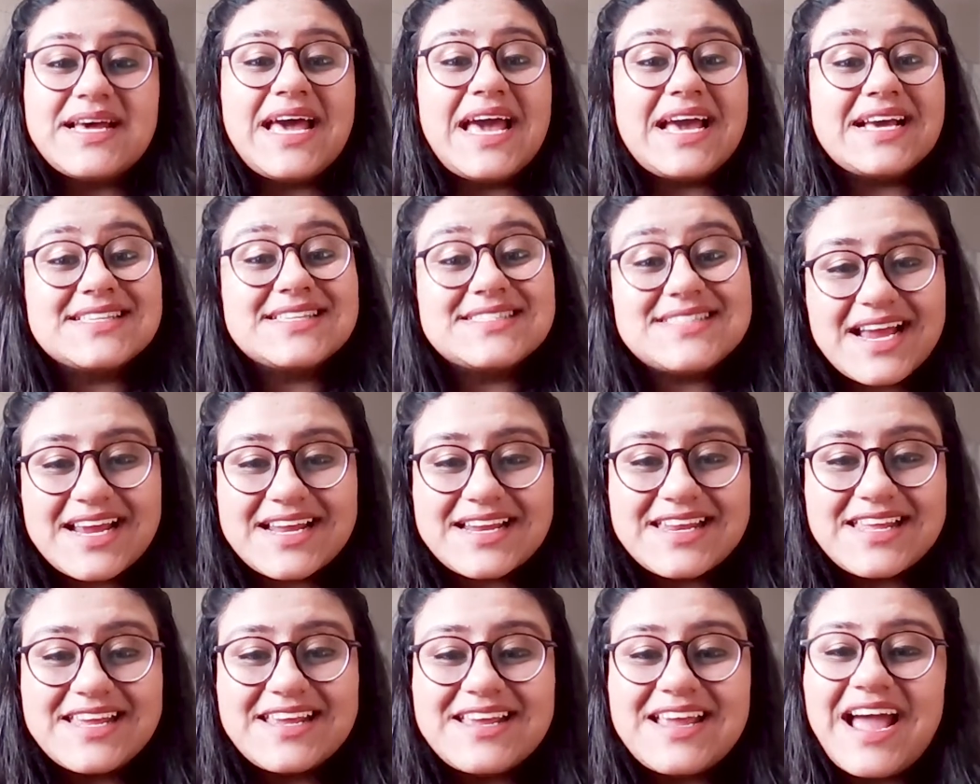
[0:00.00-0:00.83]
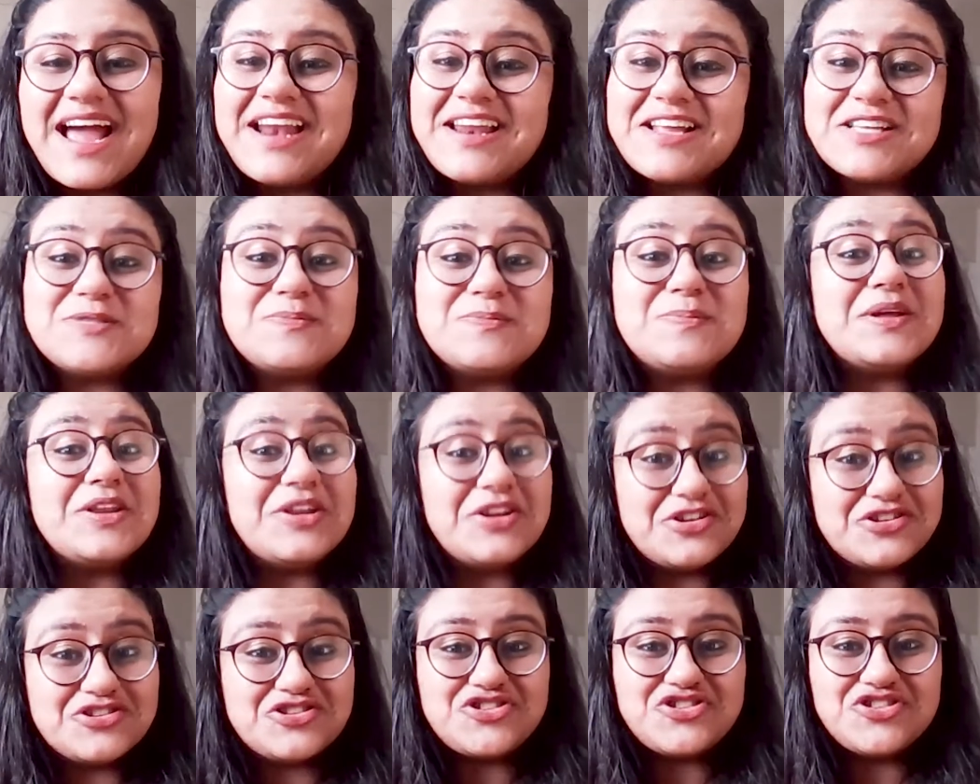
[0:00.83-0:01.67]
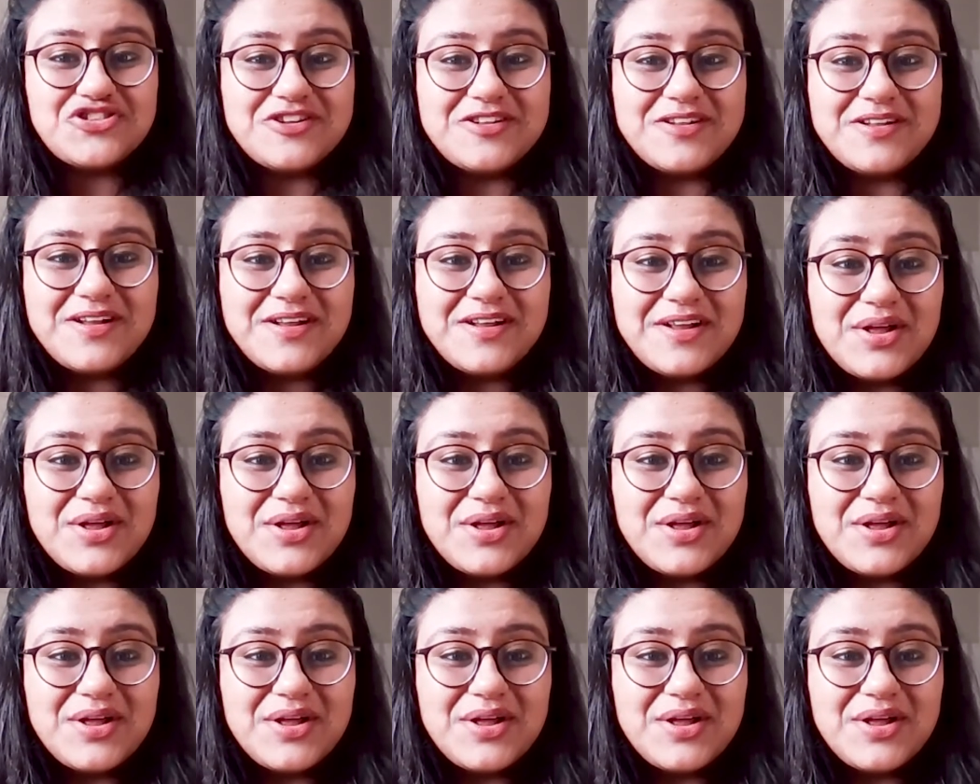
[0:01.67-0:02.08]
exciting and experiential.